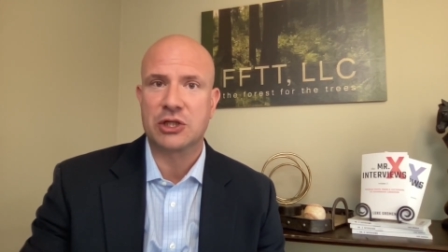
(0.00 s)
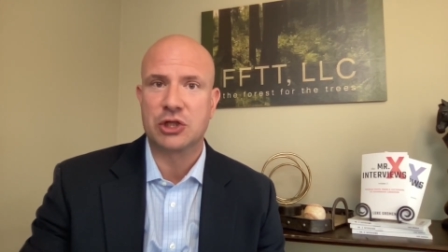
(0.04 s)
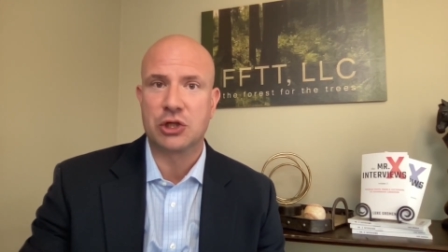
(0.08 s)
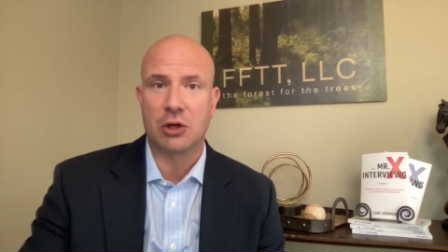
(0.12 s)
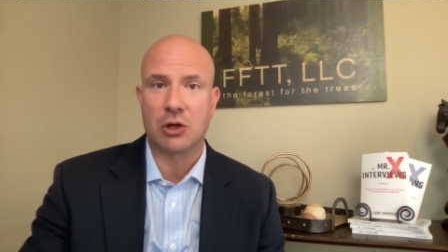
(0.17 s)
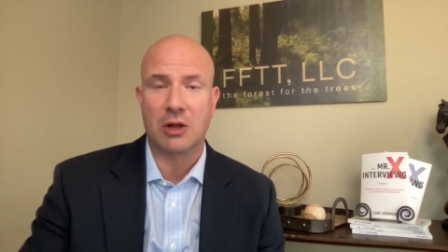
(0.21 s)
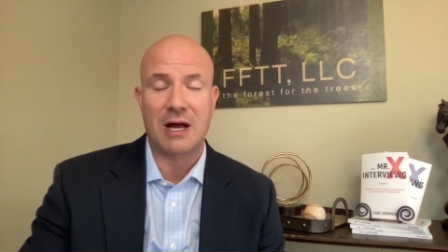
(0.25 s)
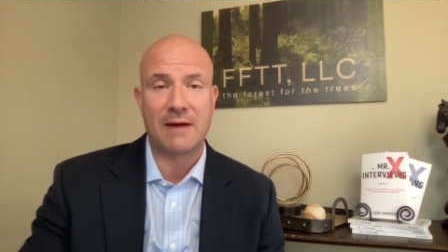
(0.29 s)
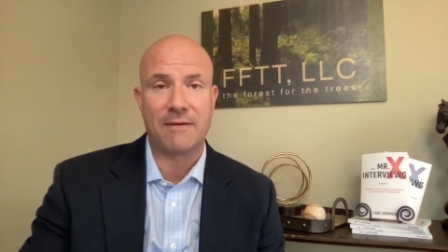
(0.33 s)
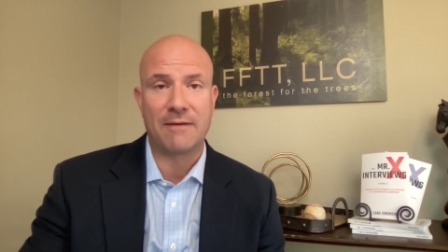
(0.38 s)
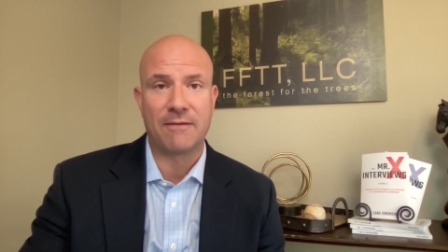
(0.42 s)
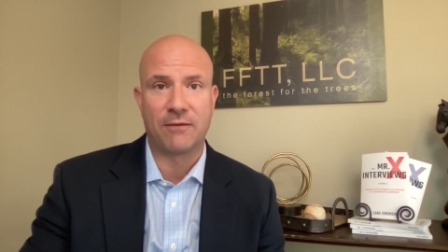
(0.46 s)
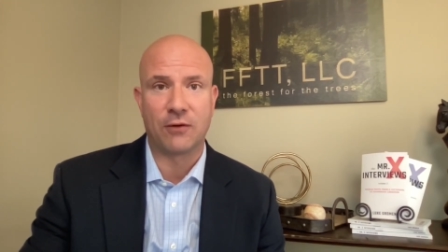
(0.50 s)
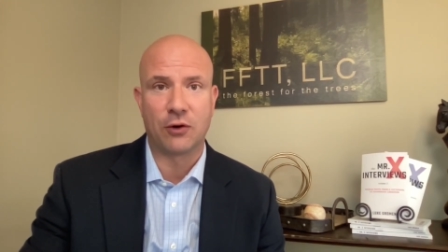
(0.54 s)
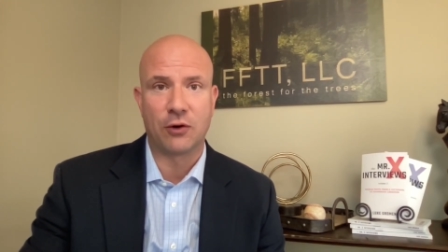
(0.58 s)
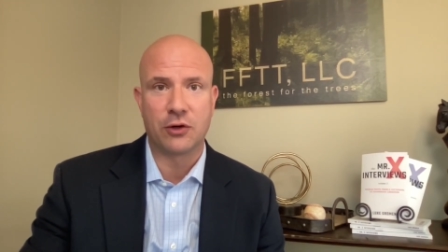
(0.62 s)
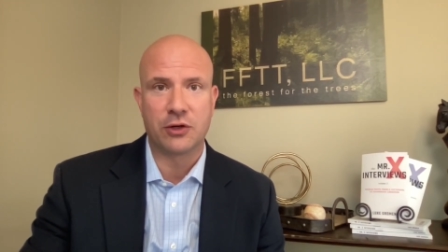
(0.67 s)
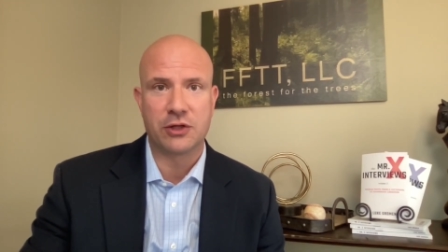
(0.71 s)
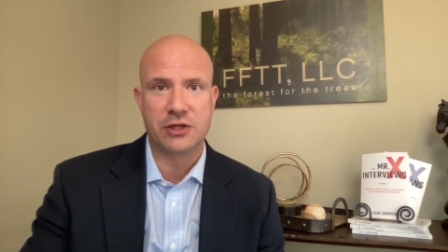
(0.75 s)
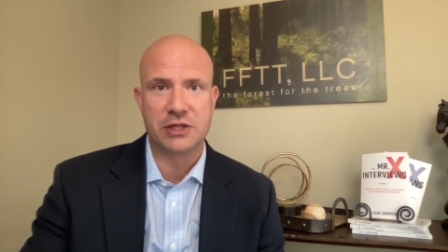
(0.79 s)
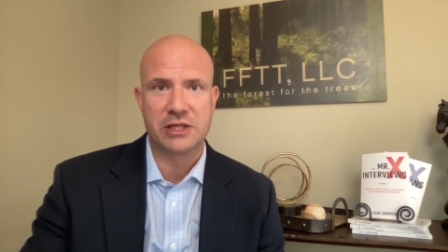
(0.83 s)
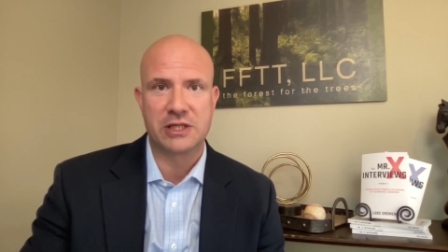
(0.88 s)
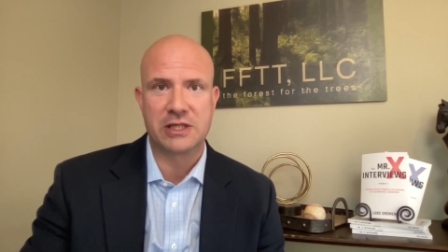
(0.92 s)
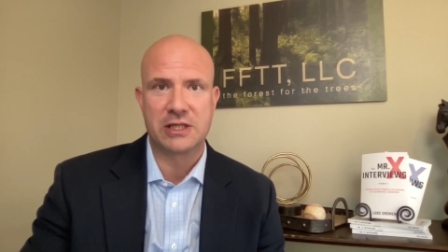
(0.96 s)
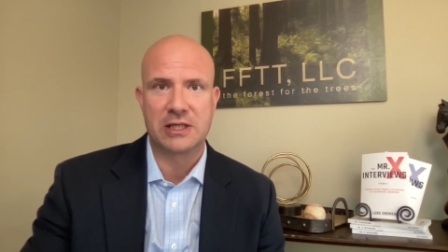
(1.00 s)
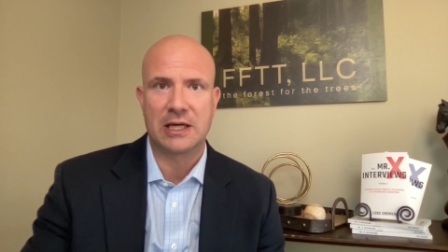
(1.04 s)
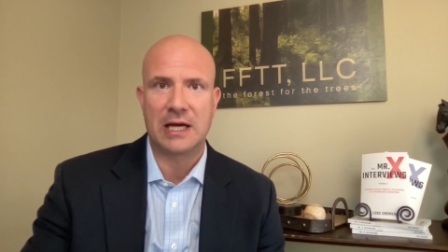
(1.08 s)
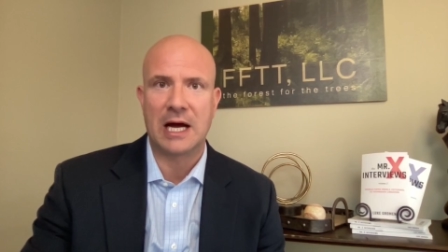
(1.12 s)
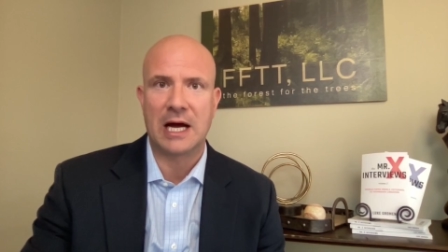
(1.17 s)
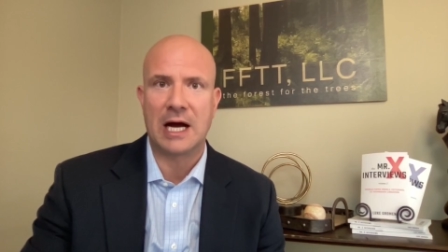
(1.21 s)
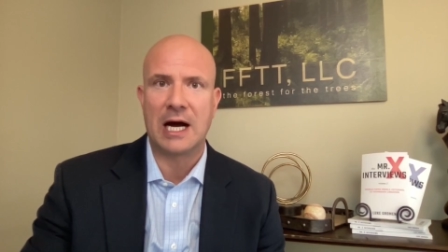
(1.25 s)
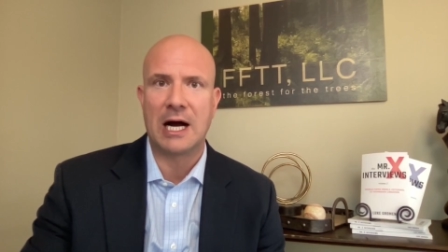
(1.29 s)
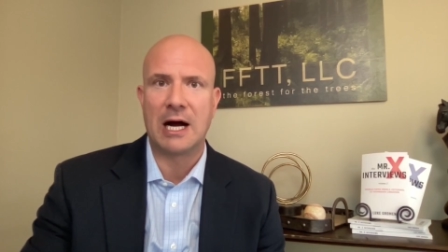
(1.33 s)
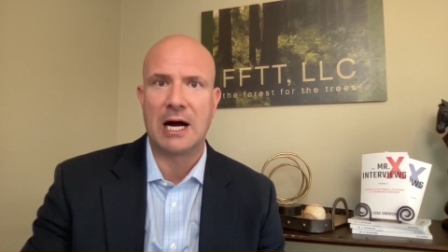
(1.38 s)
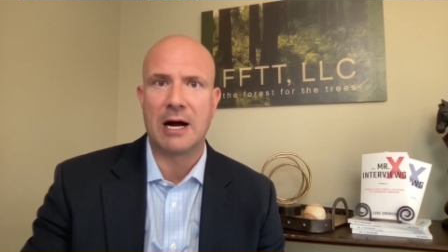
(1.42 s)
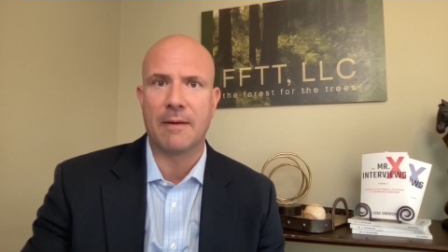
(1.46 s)
July 1st.
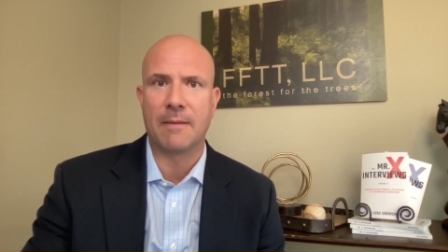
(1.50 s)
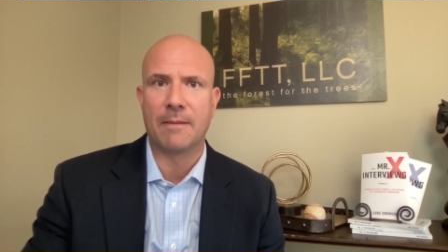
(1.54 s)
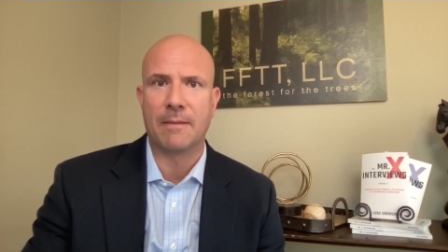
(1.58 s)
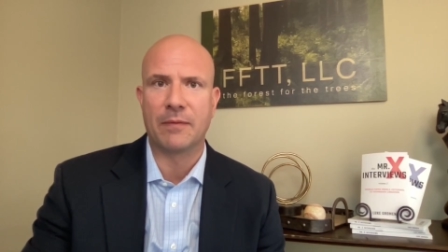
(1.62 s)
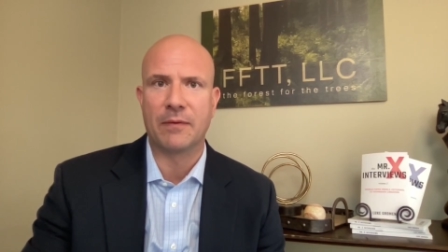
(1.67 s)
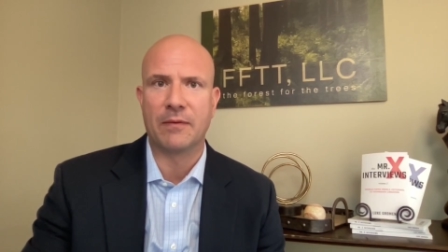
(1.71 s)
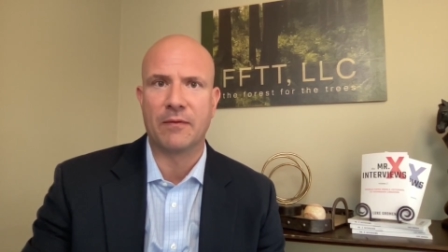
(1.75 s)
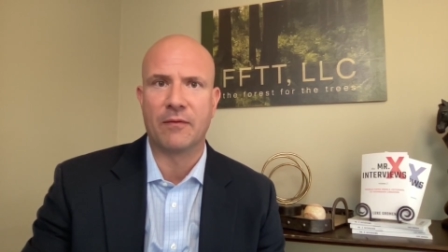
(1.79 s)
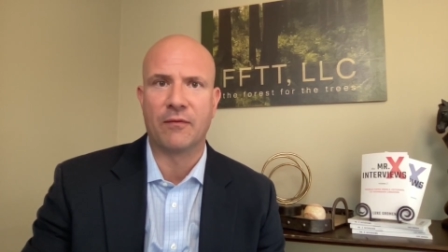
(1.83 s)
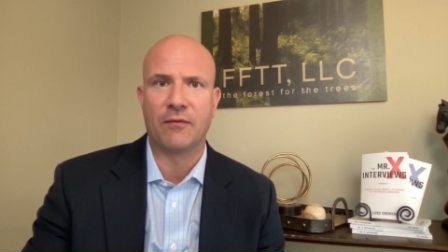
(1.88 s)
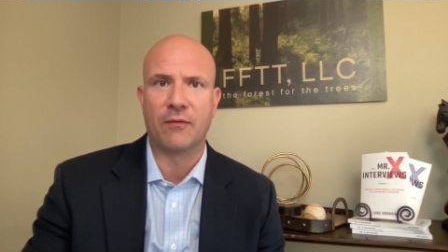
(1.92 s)
Um,